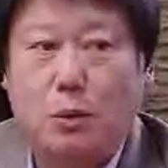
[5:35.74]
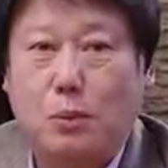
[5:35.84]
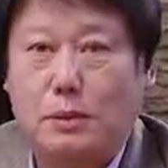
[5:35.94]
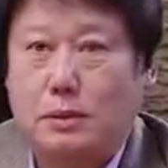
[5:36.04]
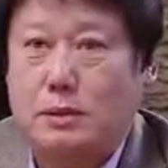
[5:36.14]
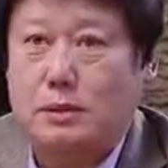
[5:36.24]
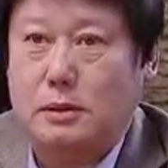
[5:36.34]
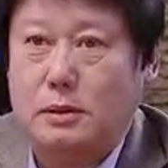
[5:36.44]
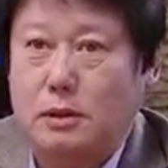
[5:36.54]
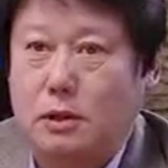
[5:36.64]
which
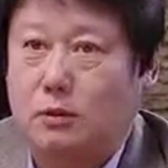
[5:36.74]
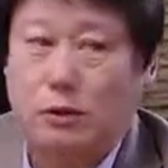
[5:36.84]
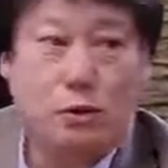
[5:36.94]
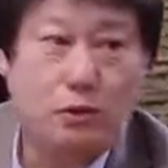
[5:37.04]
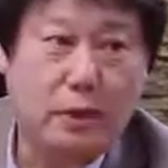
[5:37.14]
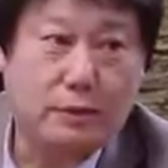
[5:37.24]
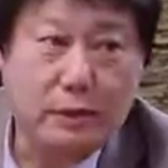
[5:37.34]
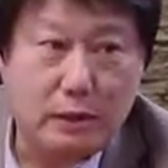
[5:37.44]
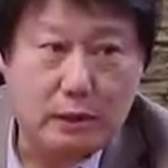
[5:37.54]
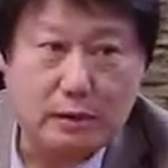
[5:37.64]
is over
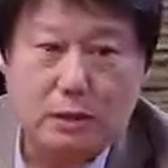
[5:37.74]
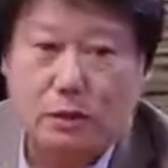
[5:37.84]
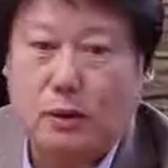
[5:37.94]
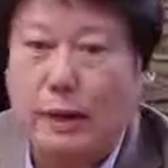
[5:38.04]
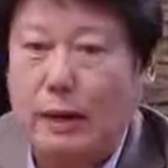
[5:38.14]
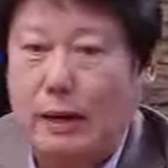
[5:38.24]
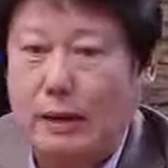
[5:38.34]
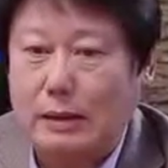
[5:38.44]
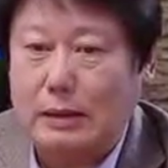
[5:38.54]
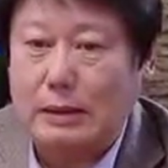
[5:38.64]
2,000 years ago.
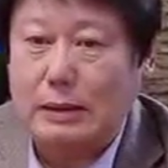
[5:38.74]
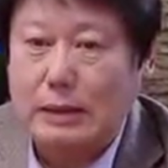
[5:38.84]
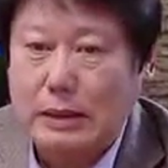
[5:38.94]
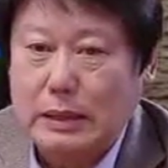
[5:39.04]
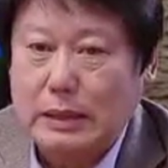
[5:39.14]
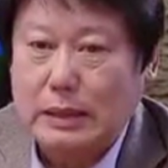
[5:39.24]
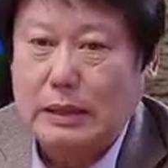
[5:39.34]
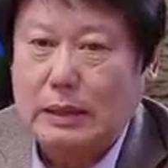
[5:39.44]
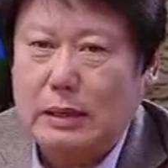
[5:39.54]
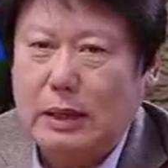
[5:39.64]
And
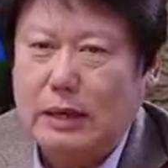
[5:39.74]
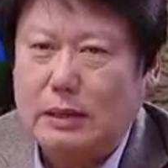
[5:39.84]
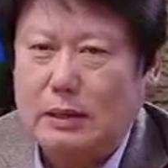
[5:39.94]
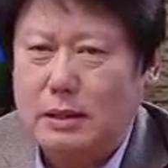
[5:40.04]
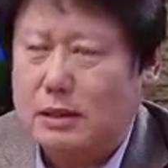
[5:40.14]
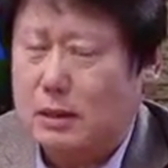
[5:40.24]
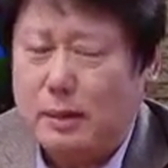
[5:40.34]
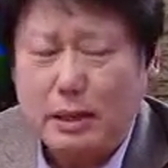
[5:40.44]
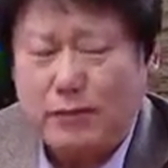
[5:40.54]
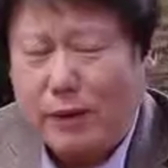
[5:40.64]
the
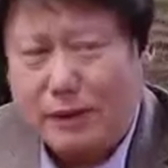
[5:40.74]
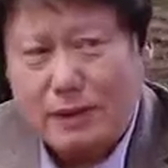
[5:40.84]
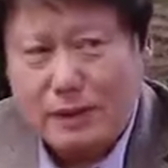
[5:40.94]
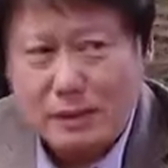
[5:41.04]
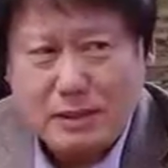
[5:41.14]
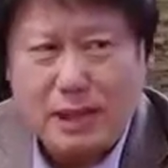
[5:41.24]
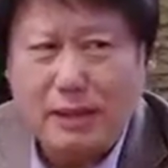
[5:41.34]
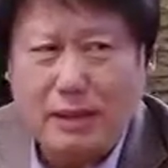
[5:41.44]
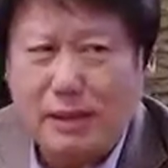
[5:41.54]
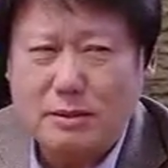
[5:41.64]
matter of fact, in
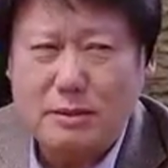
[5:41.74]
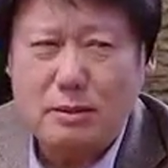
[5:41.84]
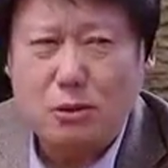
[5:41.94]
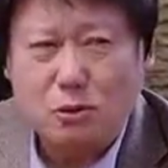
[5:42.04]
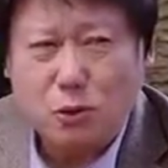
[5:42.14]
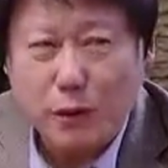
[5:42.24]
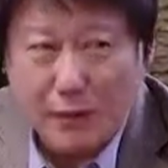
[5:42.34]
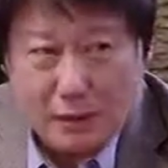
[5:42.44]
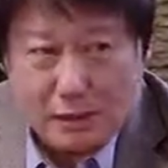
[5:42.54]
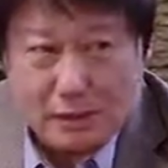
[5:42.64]
China there's no
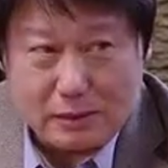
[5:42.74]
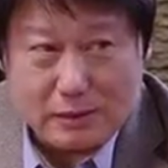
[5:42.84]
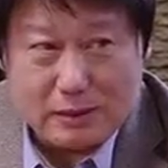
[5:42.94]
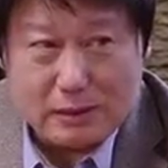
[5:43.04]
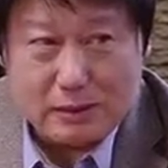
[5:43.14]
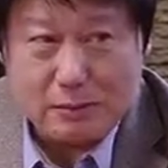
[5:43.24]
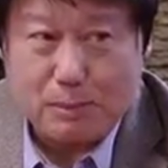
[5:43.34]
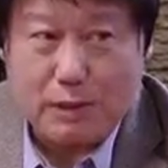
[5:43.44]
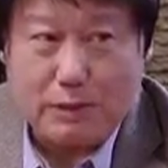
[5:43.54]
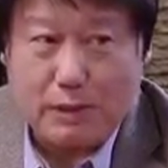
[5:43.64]
religion,
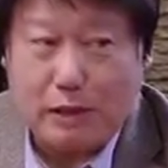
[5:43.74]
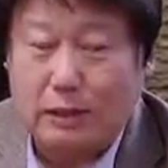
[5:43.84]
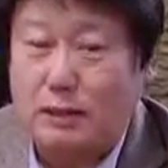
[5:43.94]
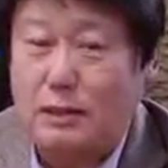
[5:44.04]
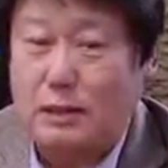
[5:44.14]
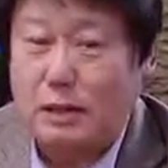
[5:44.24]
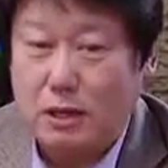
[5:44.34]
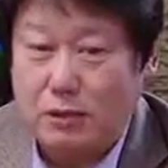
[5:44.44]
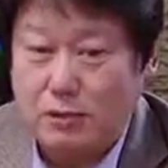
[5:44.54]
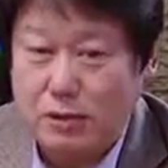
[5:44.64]
believe it or not.
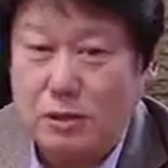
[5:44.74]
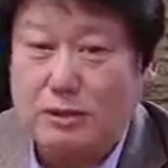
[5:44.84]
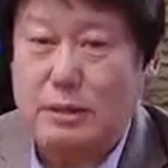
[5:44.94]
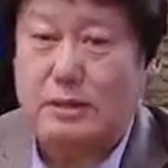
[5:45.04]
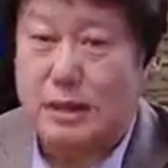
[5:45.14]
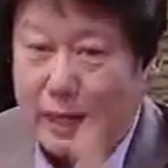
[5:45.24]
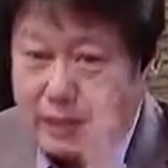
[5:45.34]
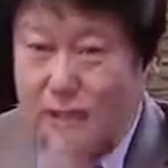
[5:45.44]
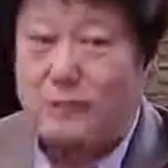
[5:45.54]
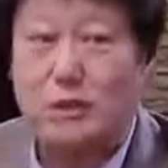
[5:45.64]
Confucius is a
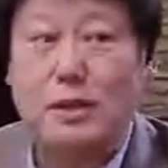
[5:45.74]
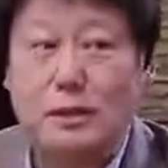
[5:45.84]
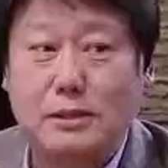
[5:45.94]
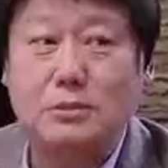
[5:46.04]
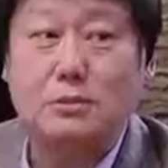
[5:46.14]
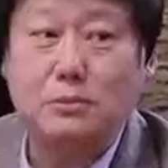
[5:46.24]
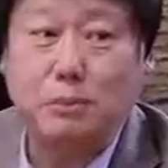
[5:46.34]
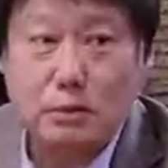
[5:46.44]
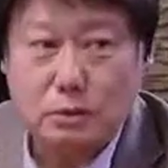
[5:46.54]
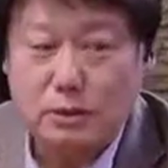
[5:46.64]
kind of religion to
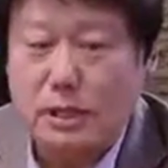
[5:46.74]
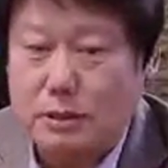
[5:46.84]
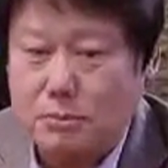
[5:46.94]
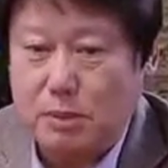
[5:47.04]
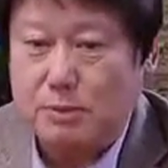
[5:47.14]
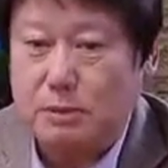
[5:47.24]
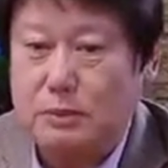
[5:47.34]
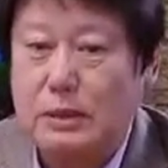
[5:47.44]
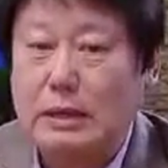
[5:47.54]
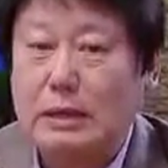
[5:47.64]
most Chinese
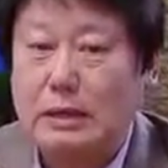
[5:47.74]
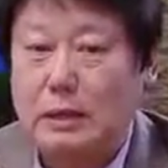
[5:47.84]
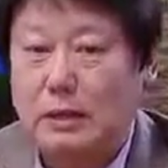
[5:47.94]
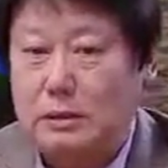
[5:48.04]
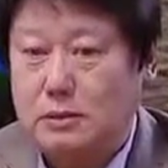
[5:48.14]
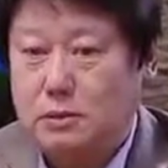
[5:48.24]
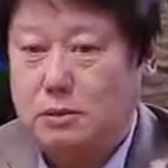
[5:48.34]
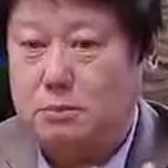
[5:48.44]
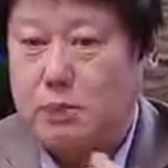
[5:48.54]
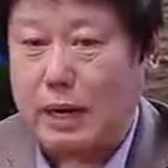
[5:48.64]
people
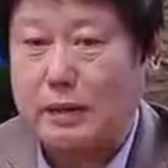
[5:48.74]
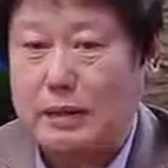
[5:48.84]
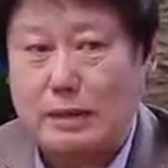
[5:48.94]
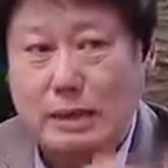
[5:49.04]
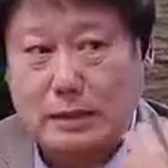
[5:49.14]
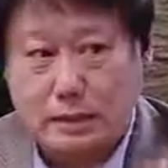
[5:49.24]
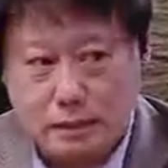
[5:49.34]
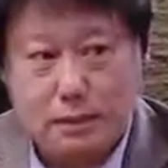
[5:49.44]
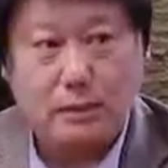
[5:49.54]
to practice his